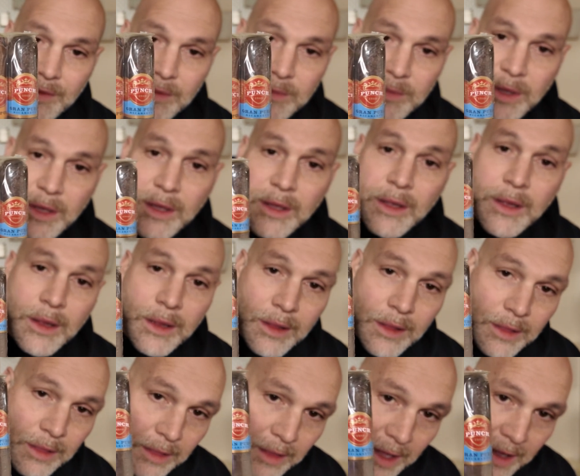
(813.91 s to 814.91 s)
them,
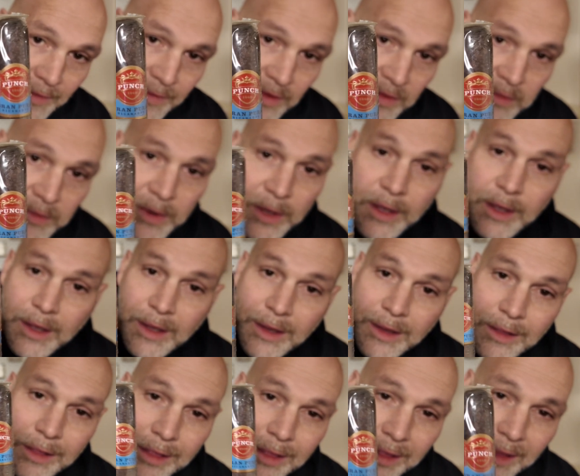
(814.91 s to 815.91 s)
love them,
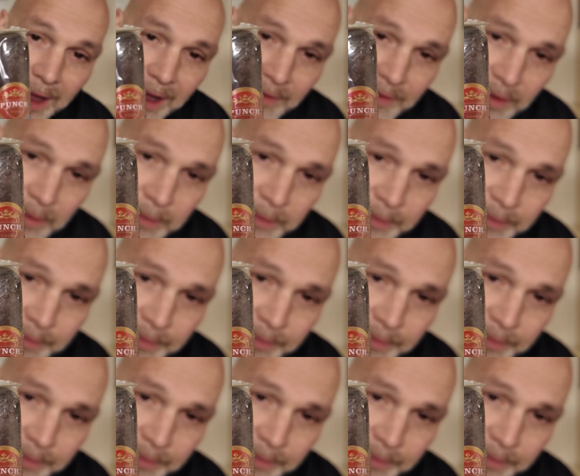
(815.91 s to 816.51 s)
love them.